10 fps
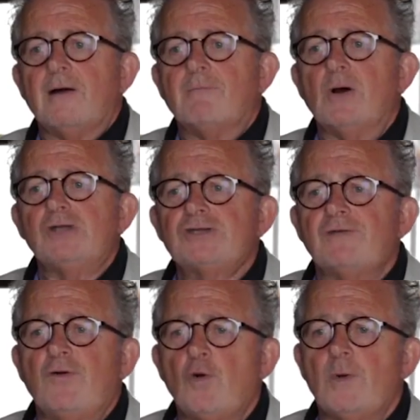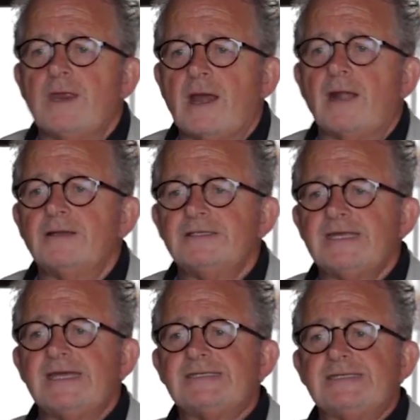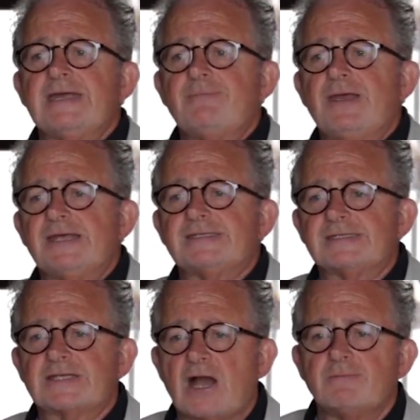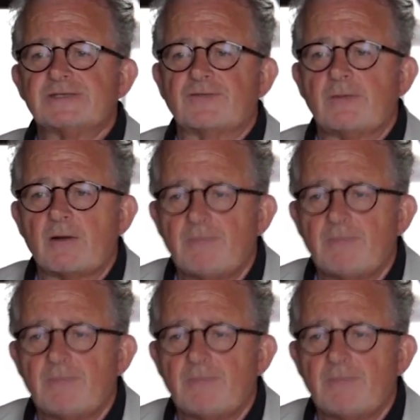Much of who we are on a day-to-day basis comes from our